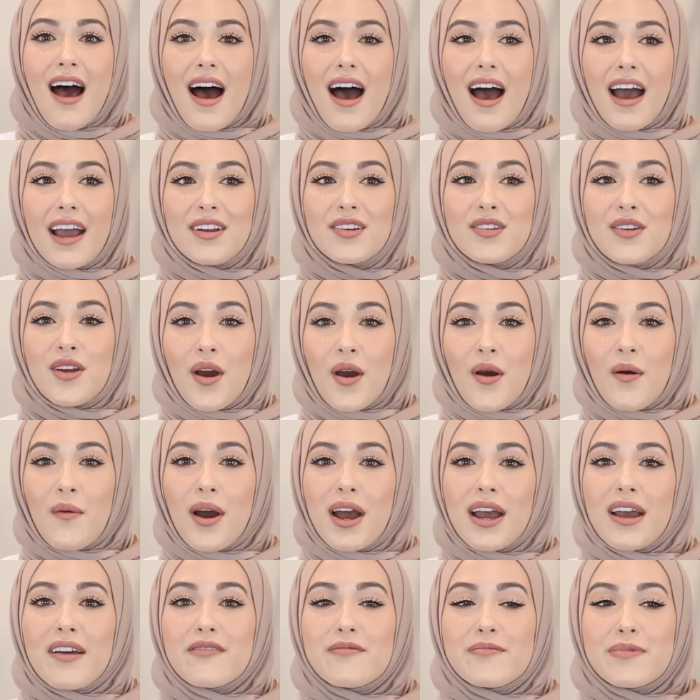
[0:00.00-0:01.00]
I know
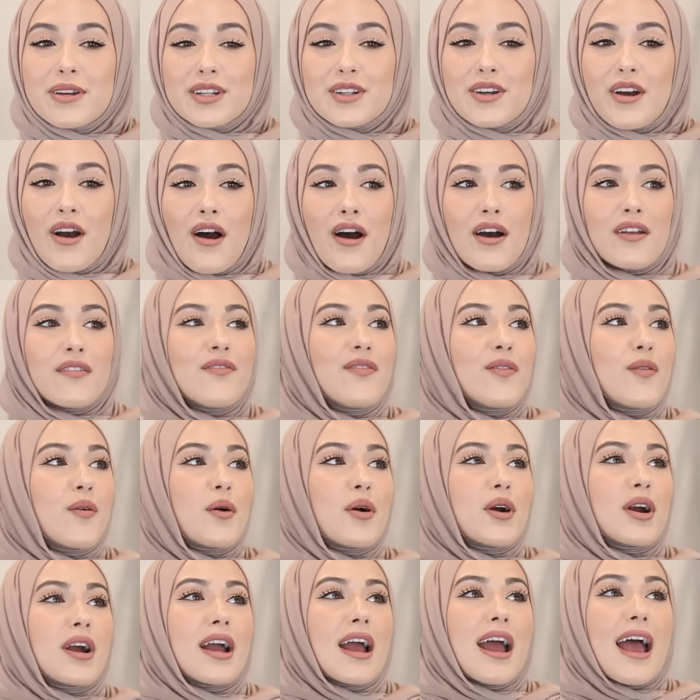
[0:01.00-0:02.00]
I have been gone
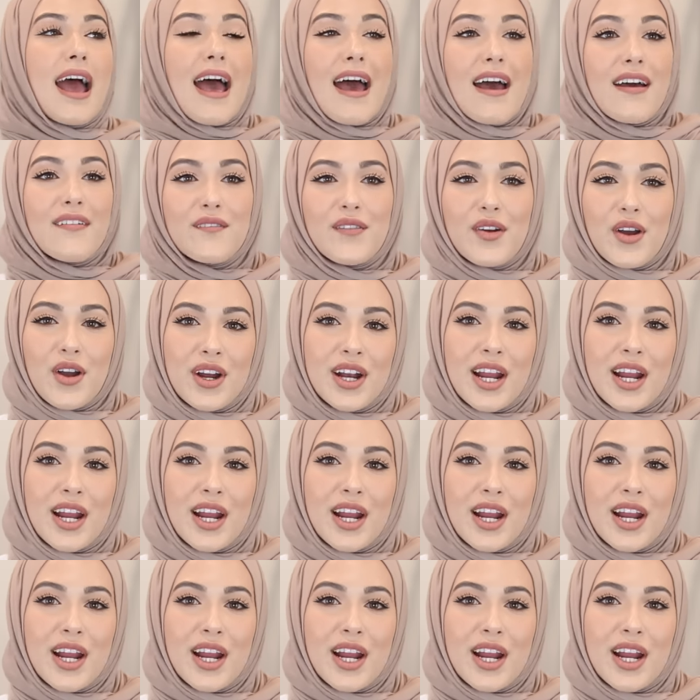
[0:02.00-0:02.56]
forever